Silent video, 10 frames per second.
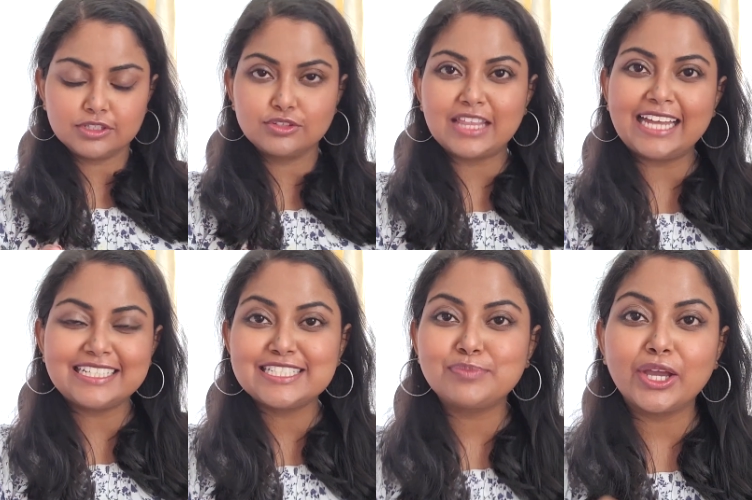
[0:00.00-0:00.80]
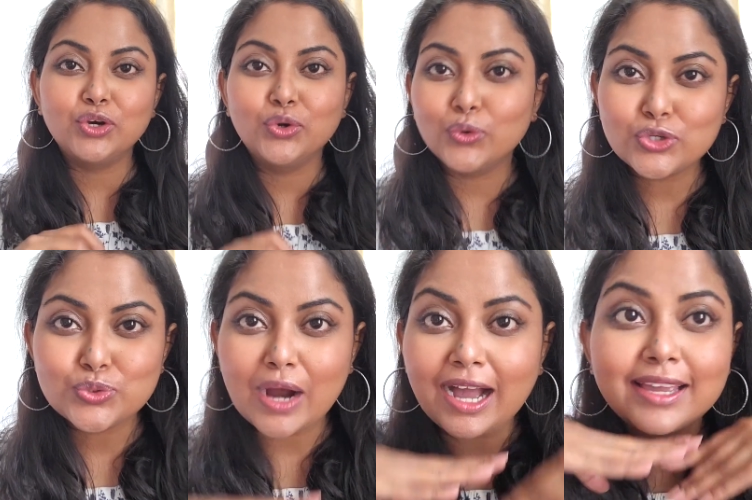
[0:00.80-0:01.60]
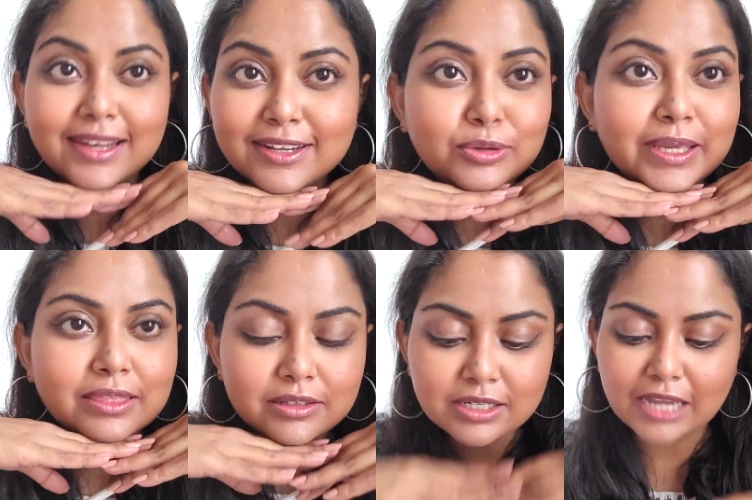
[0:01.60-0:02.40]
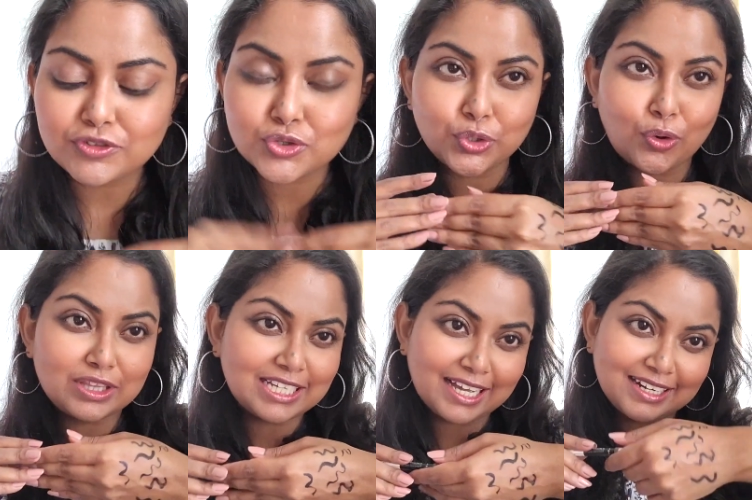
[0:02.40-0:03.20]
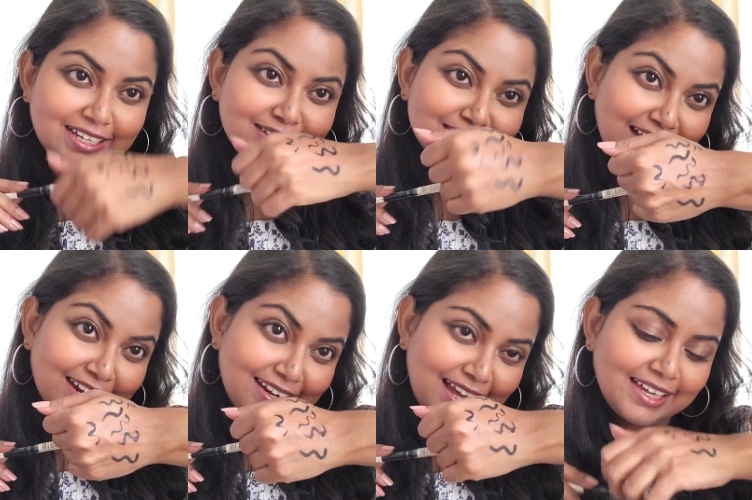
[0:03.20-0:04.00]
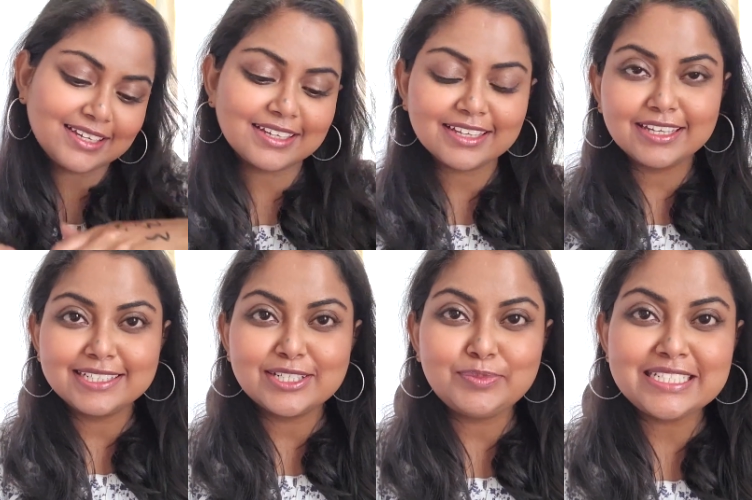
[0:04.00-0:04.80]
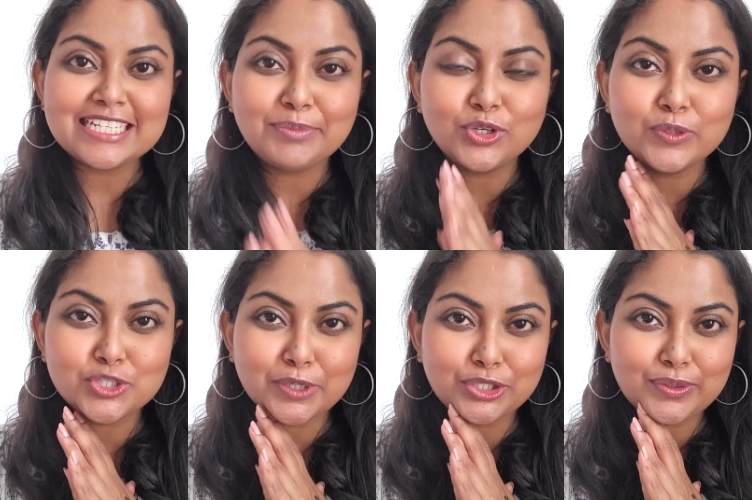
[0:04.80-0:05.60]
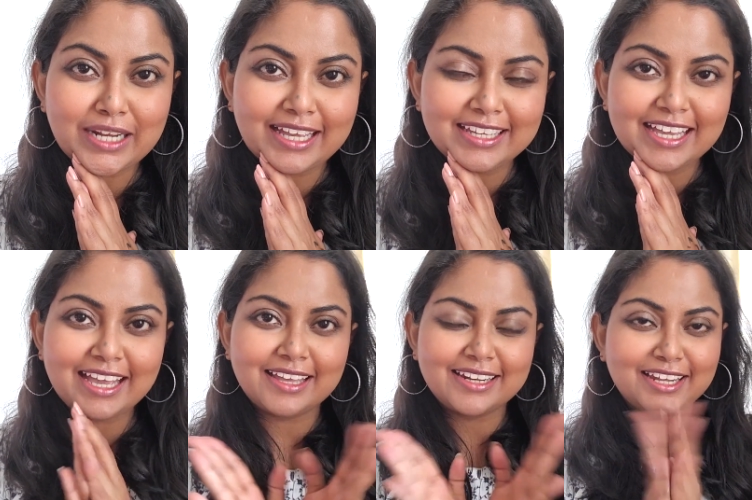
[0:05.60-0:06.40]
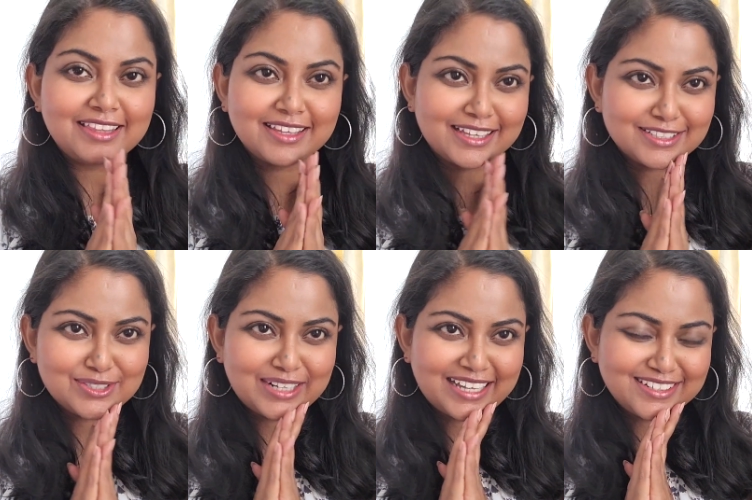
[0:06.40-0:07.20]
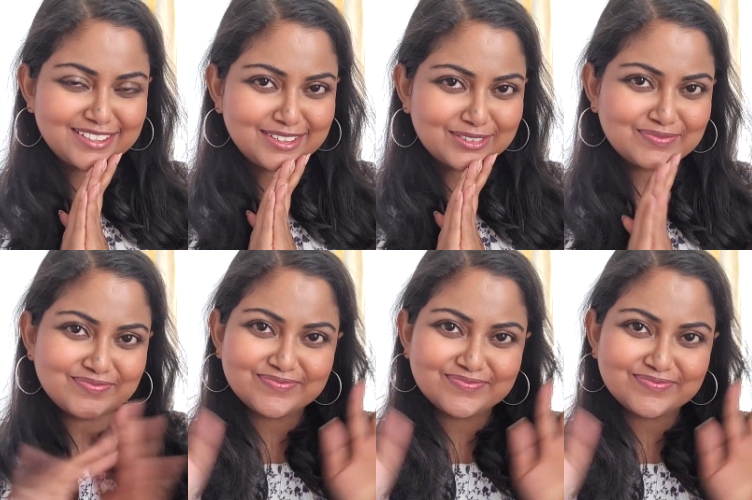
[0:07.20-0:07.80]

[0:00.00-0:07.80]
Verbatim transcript: That is my go-to eyeliner method. I've shown you all the eyeliners I like. Please let me know which one you like and anything else you'd like to know.